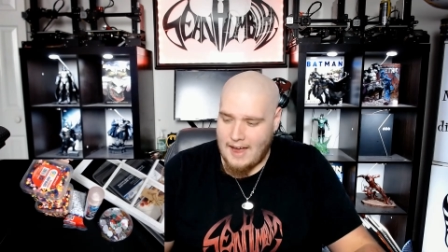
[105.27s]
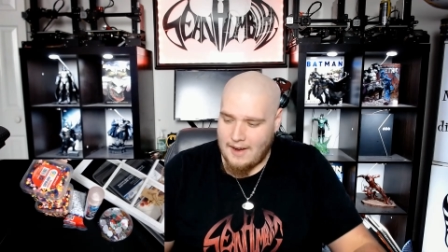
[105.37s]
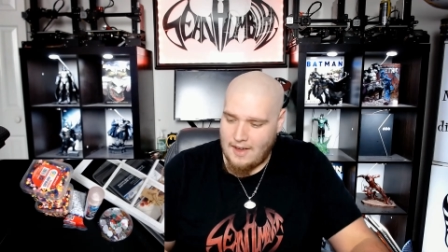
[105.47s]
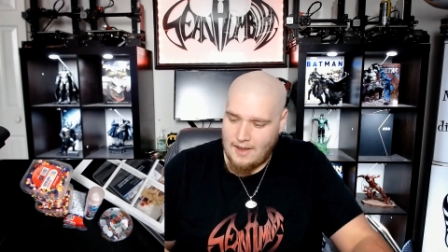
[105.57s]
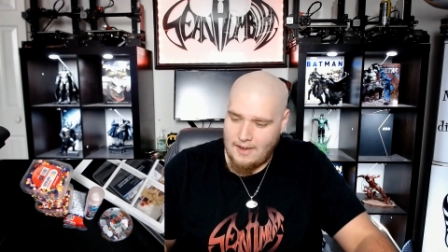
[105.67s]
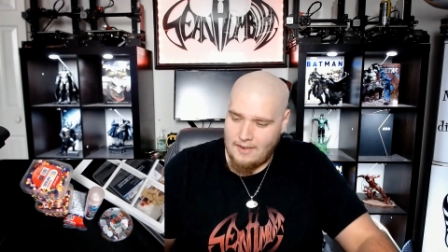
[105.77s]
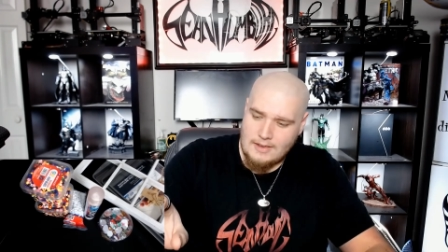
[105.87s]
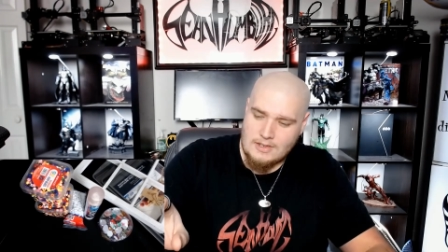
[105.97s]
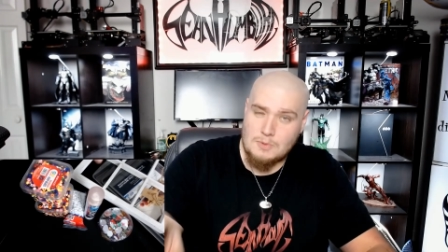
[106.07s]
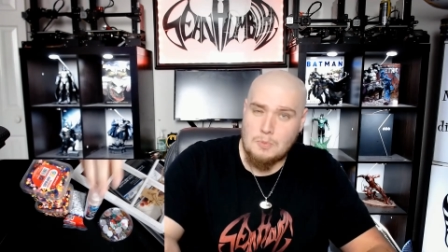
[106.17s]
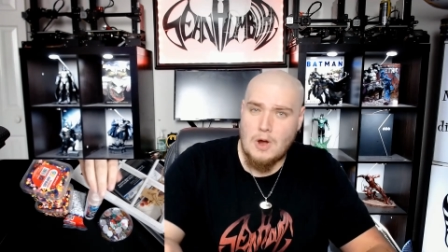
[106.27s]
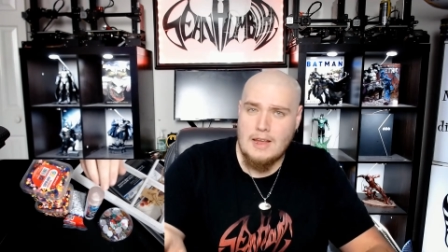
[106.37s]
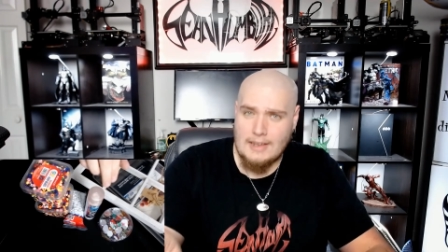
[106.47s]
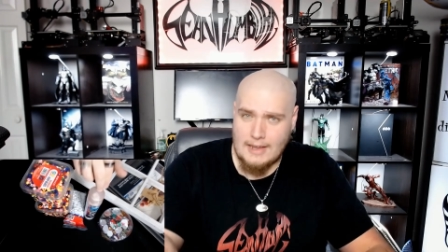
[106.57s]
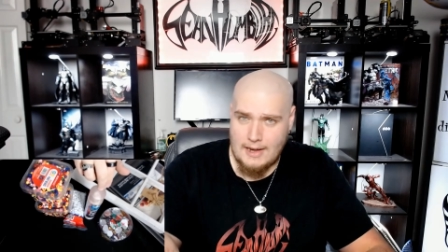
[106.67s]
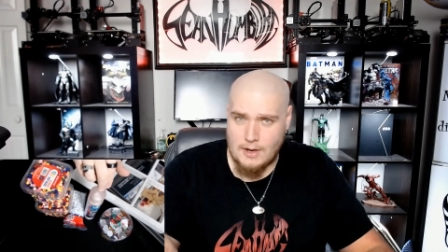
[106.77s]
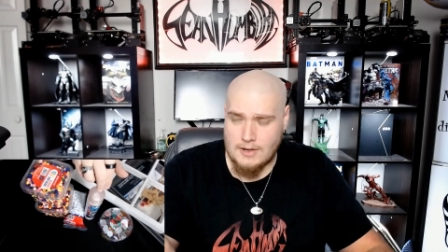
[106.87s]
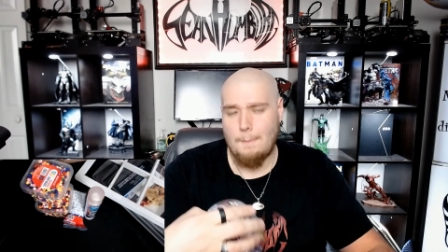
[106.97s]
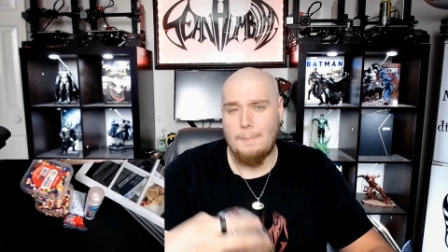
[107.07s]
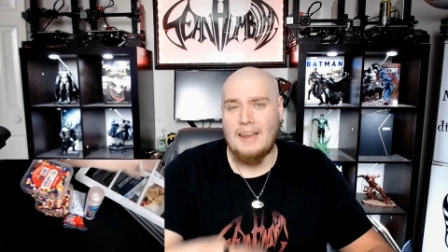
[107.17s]
Out of spray
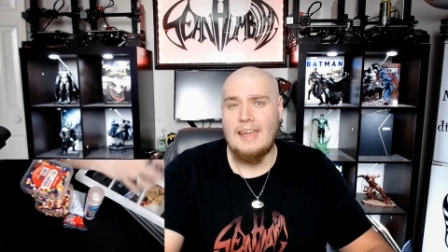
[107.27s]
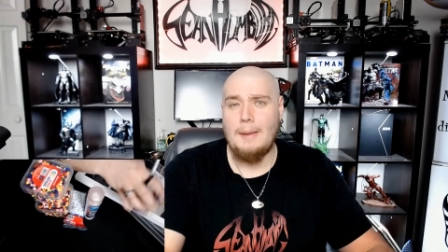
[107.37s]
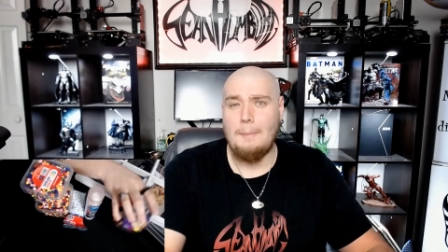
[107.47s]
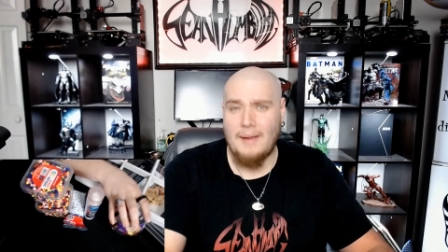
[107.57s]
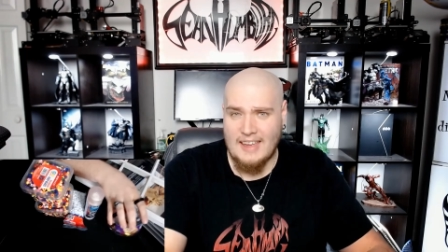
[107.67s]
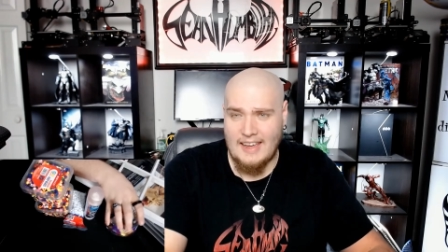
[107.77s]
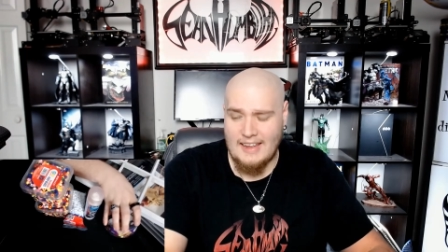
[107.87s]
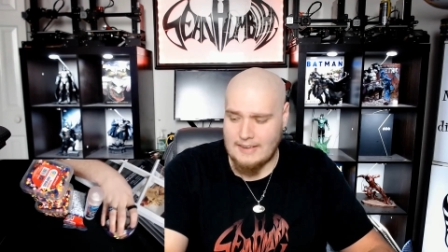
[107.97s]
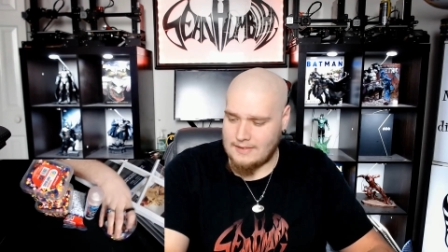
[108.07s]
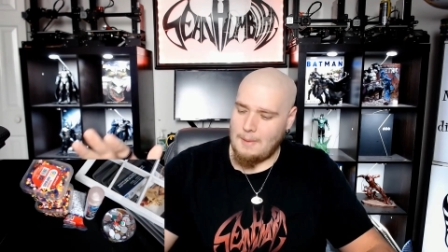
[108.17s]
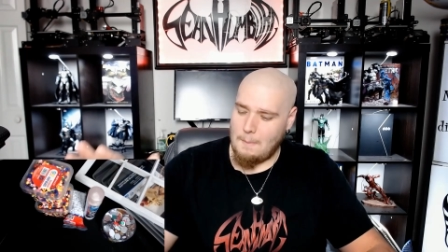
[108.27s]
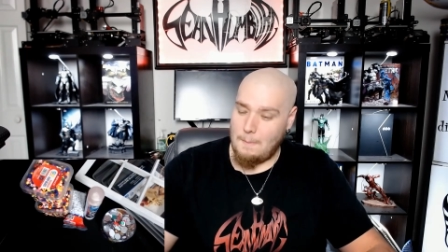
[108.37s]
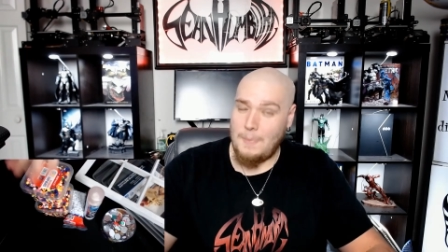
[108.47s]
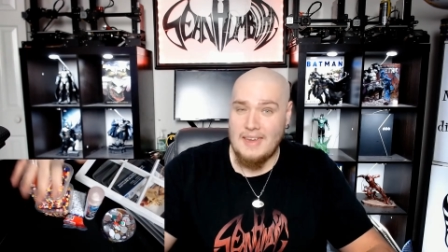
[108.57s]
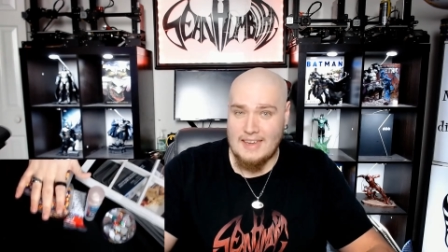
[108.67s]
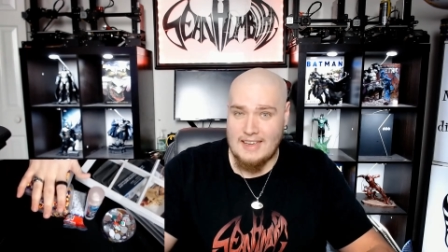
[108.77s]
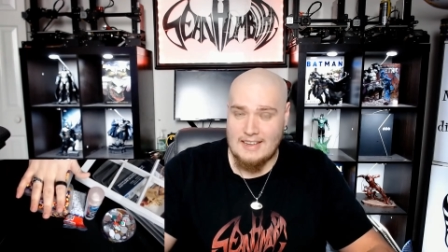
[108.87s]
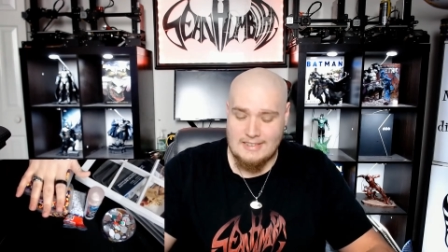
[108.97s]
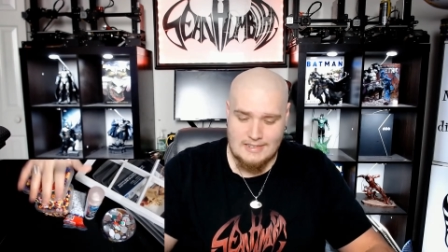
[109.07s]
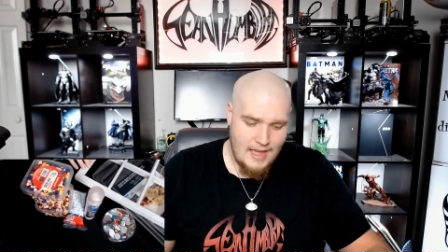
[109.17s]
glitter, bling bucket,
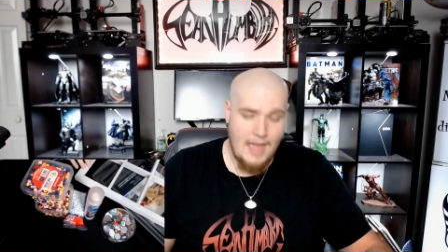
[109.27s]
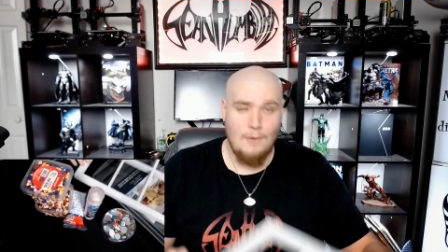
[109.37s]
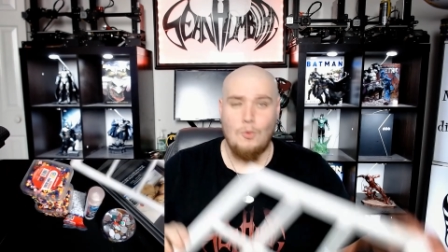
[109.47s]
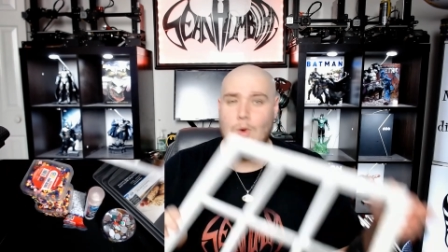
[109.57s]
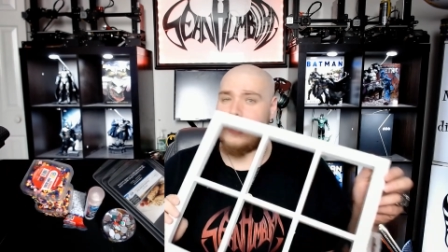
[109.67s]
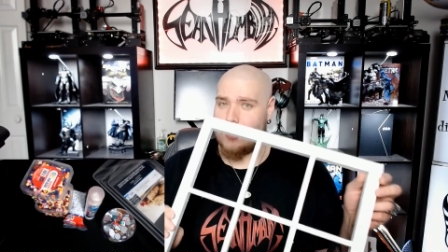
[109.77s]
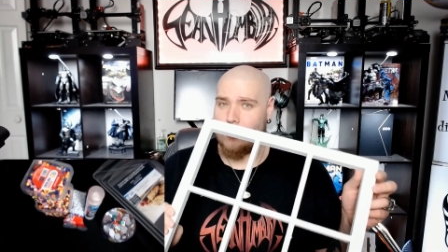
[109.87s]
beads, a window